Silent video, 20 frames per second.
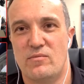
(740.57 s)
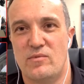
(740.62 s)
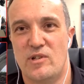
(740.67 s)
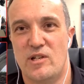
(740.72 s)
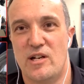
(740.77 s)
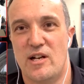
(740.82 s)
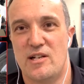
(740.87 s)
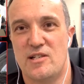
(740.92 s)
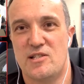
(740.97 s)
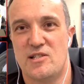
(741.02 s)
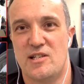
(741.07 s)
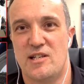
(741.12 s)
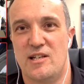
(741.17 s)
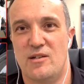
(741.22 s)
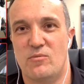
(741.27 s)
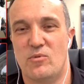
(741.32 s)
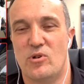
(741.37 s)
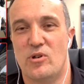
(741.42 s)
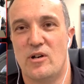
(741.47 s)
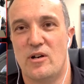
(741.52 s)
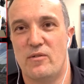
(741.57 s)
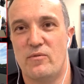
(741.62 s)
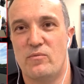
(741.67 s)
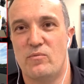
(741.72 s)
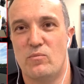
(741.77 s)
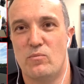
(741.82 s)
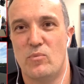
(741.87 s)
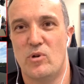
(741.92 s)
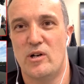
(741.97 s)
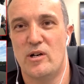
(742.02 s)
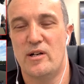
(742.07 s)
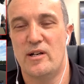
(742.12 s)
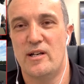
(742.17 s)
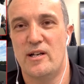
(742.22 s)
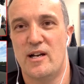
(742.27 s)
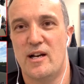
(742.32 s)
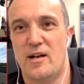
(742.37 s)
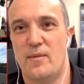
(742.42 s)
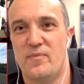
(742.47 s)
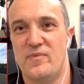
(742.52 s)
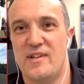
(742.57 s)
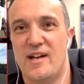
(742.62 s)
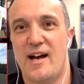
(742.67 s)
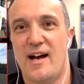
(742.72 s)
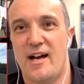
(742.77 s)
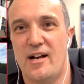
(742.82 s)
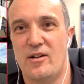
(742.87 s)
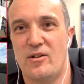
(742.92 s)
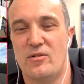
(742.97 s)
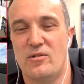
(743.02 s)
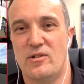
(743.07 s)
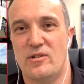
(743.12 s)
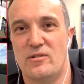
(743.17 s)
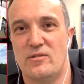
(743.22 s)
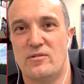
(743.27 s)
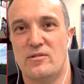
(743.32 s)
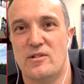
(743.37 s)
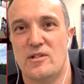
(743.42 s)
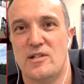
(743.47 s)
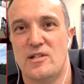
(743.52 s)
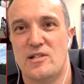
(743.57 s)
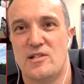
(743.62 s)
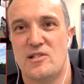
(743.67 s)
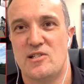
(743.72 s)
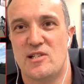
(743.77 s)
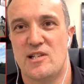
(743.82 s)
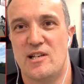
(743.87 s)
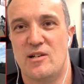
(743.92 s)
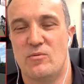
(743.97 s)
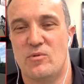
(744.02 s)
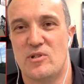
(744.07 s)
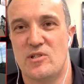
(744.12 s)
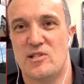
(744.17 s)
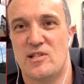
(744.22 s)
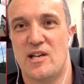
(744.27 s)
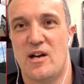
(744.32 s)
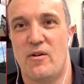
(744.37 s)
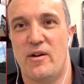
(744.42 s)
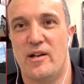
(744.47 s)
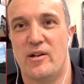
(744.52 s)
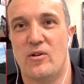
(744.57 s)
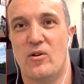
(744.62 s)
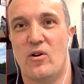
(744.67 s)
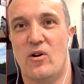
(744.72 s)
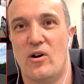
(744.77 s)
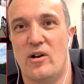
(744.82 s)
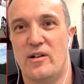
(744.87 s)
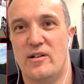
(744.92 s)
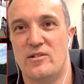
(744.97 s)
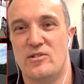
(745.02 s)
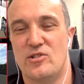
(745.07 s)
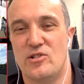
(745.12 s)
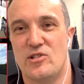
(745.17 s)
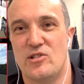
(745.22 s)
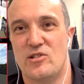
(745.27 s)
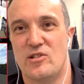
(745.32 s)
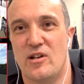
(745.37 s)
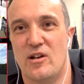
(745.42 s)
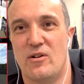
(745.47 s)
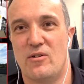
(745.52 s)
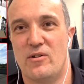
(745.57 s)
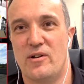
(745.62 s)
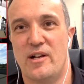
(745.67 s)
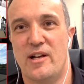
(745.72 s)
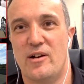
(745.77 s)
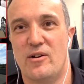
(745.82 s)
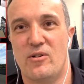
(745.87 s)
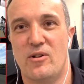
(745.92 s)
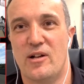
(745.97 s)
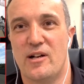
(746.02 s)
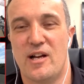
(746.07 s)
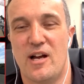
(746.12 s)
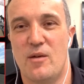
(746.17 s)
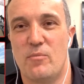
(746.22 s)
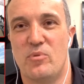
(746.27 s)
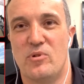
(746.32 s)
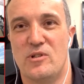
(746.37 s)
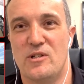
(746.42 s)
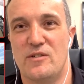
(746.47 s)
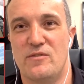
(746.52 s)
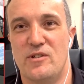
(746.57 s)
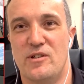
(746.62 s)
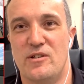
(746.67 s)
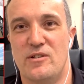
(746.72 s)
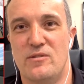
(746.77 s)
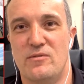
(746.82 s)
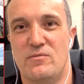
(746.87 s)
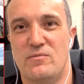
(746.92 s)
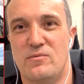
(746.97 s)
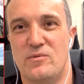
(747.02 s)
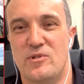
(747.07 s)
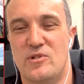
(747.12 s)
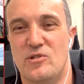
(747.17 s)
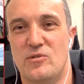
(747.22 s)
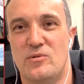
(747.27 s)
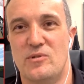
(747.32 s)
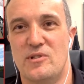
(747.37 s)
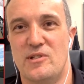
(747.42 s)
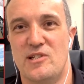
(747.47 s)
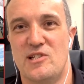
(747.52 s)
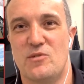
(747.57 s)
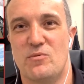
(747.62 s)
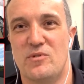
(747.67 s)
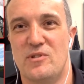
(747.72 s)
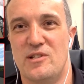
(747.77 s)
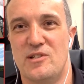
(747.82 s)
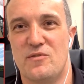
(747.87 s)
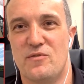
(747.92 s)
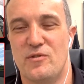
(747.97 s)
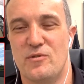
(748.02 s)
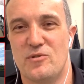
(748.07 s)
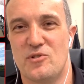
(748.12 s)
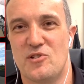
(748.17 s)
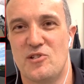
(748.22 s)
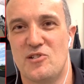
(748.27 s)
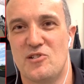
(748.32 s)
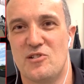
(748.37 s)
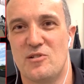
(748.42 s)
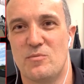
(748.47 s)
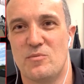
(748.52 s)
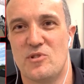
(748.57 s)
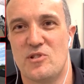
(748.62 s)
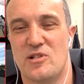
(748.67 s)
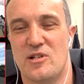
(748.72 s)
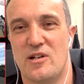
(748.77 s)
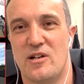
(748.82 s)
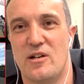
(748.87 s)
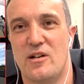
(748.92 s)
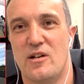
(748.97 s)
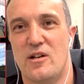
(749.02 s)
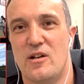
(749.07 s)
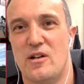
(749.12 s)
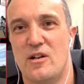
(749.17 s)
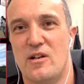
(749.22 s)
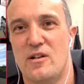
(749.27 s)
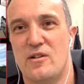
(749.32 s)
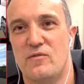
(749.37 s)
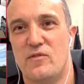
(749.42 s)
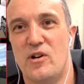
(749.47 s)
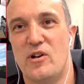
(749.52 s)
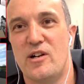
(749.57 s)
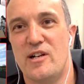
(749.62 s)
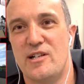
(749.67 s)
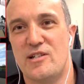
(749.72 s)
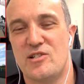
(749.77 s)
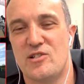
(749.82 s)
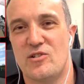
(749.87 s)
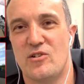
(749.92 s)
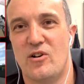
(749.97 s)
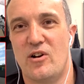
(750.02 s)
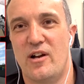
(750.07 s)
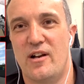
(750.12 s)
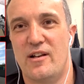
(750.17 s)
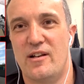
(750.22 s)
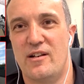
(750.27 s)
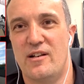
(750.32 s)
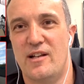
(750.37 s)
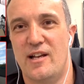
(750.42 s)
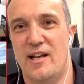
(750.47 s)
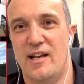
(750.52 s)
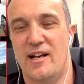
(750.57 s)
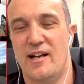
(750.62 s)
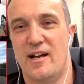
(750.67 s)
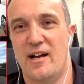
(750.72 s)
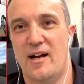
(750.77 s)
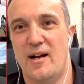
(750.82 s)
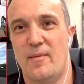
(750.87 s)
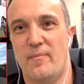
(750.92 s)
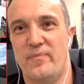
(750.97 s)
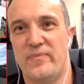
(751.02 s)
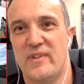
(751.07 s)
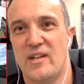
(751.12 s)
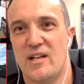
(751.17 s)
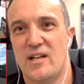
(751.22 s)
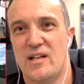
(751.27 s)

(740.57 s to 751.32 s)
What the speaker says: you know, seeing what my data and seeing what's going on, and just going, hell, I can't believe you're doing this with this fuel system. So very excited. And